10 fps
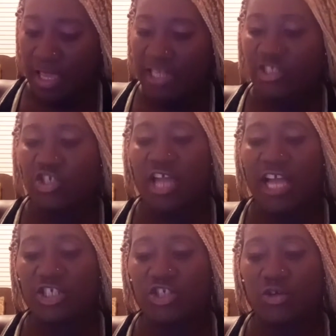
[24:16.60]

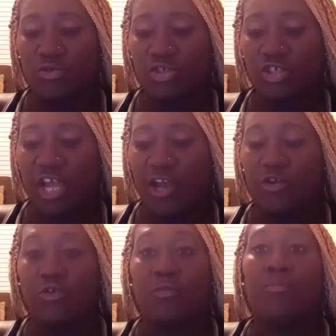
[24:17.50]
International
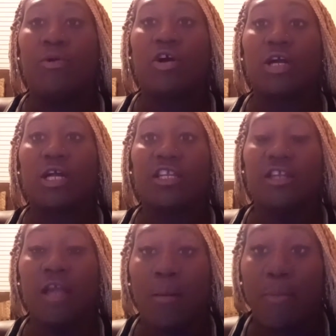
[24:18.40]
Standard Book
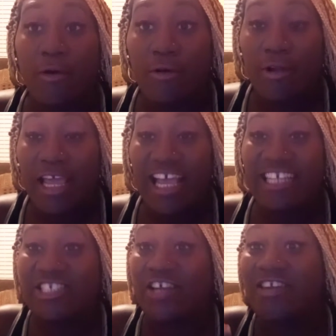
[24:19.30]
Number.
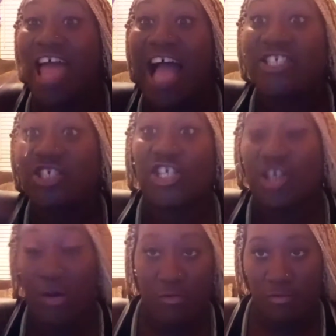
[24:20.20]

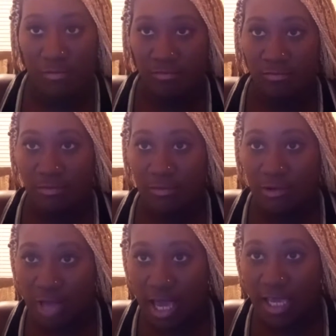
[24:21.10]
International,
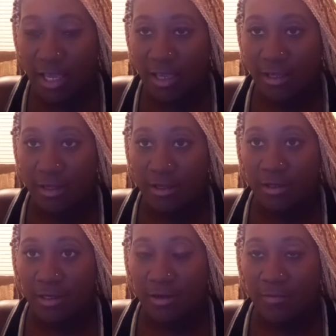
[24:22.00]
okay?
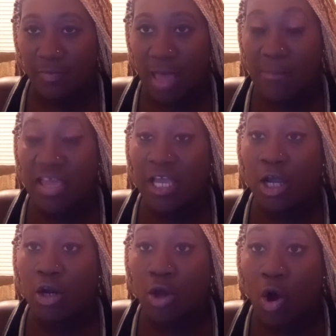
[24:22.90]
That
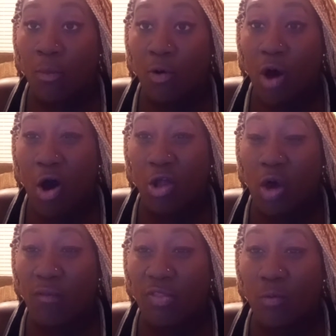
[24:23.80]
means global, all
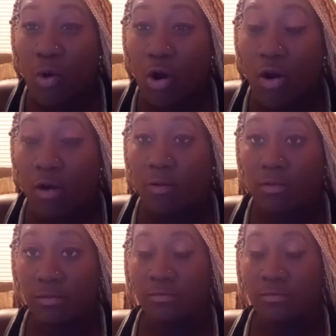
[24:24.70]
over the world.